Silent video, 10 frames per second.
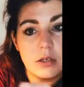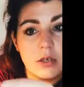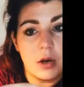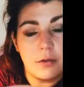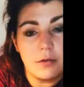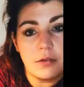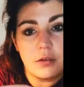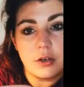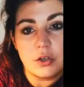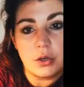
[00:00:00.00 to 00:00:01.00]
tufts,
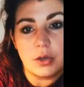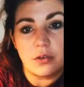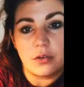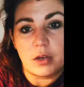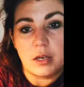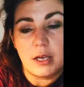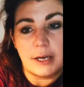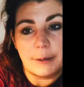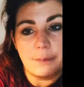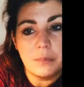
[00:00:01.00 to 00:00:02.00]
as you can see here.